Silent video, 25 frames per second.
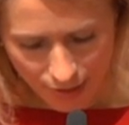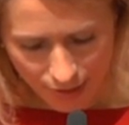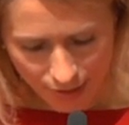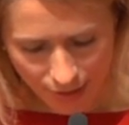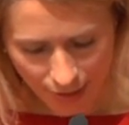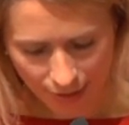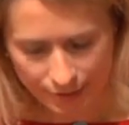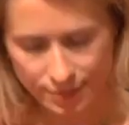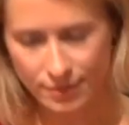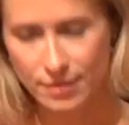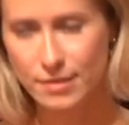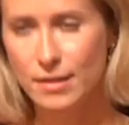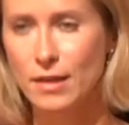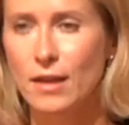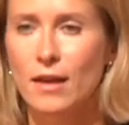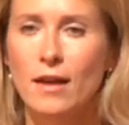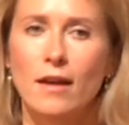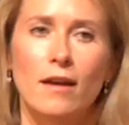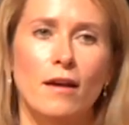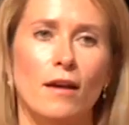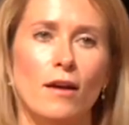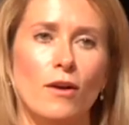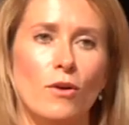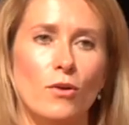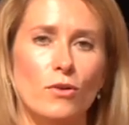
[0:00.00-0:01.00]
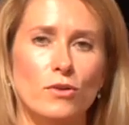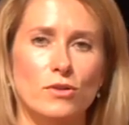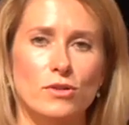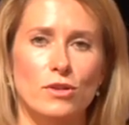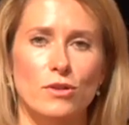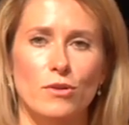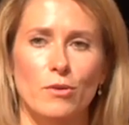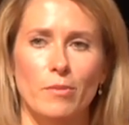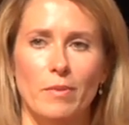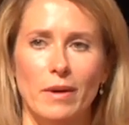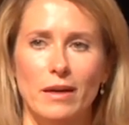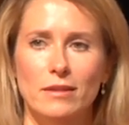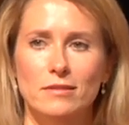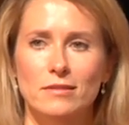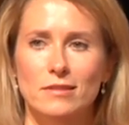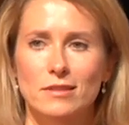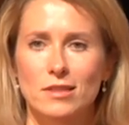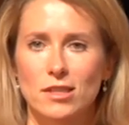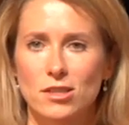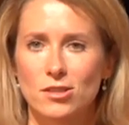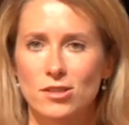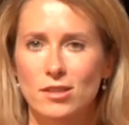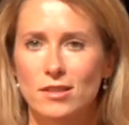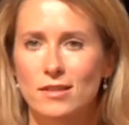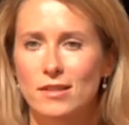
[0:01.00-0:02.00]
Yes, also about
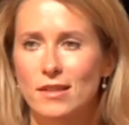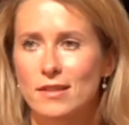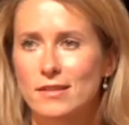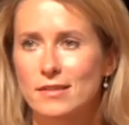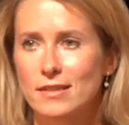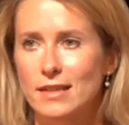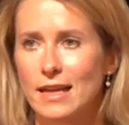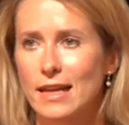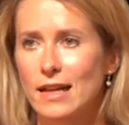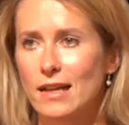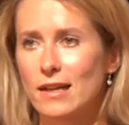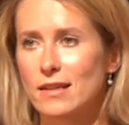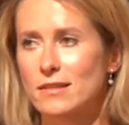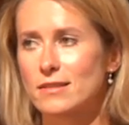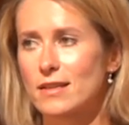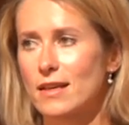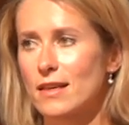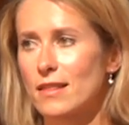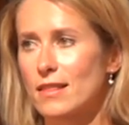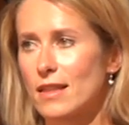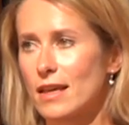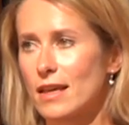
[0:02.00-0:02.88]
digital skills, I